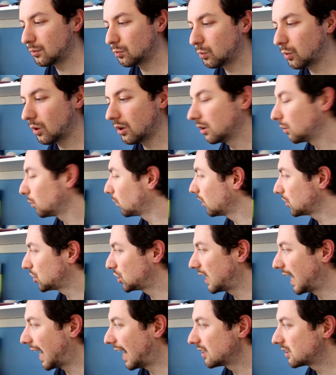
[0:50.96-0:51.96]
what
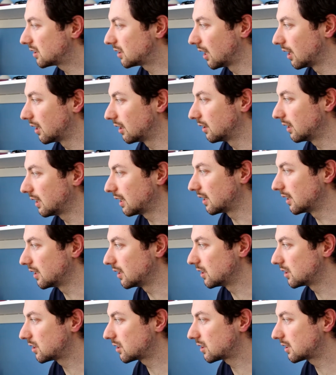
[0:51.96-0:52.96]
she has done
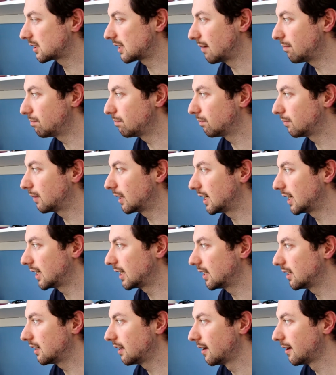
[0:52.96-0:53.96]
is sent
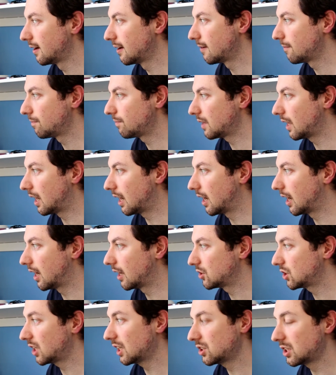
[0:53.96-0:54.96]
me.
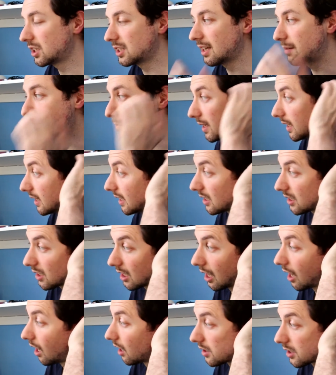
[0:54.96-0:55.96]
She actually sent me this
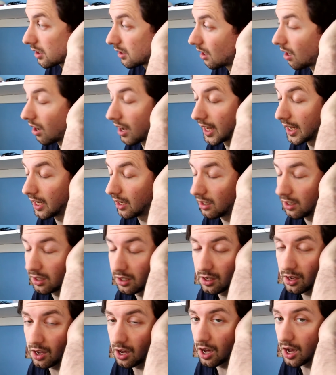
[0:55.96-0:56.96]
last night.
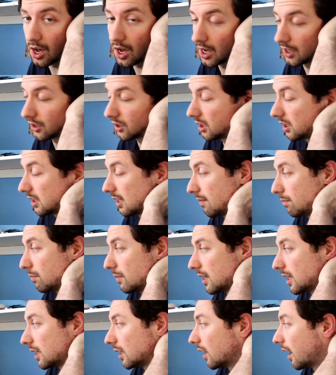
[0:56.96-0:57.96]
She sent
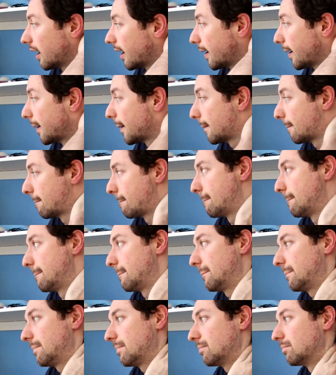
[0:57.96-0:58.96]
me
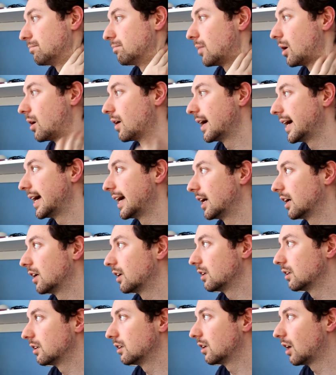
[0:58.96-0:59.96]
my
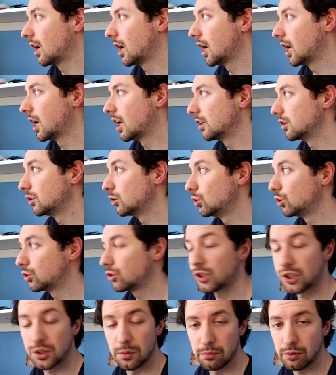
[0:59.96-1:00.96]

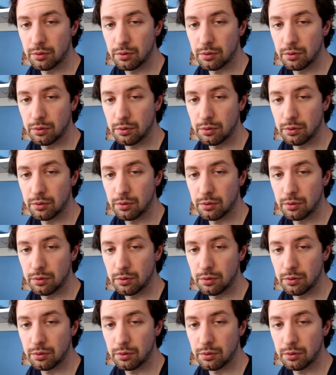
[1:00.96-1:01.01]
nutrition